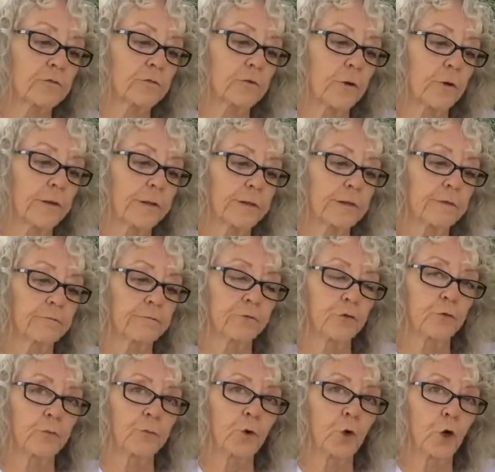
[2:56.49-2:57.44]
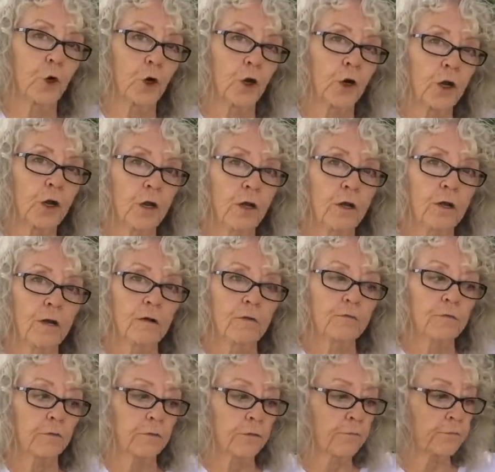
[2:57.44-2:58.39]
so I'll get a few more
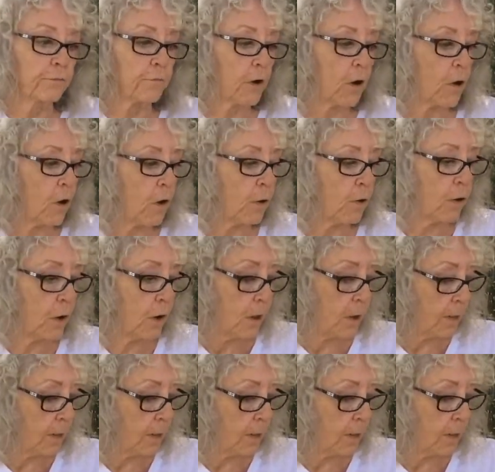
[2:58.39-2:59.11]
for the fall.